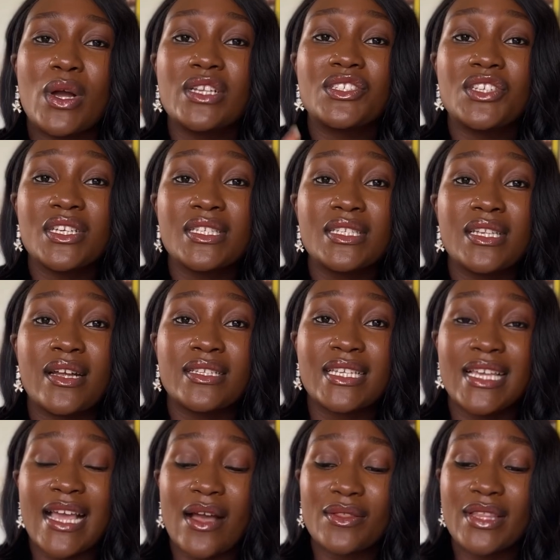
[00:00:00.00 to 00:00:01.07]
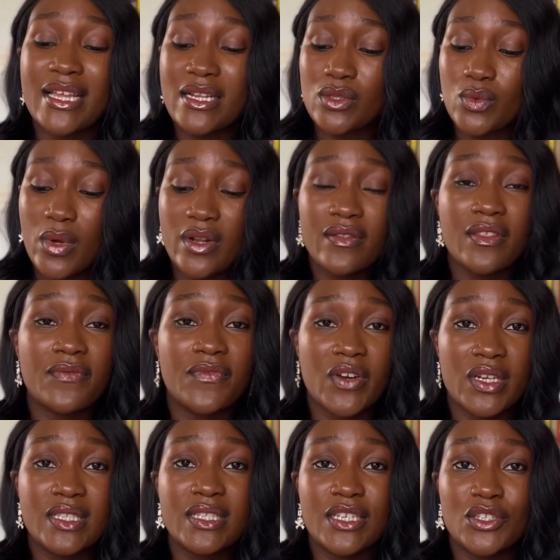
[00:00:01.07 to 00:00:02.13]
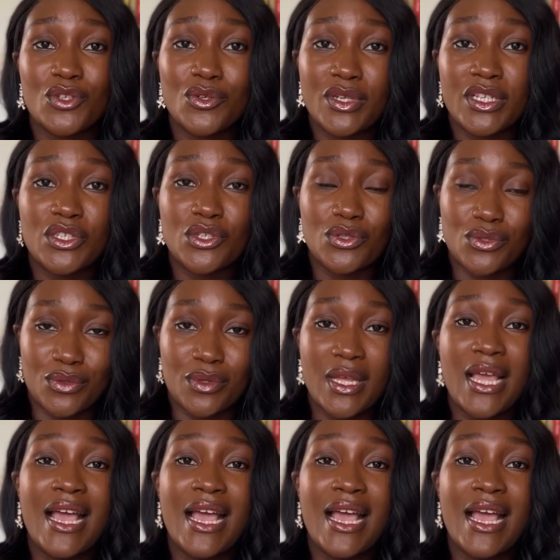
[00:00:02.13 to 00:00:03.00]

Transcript: are just starting out, that is one of the first things you need to do.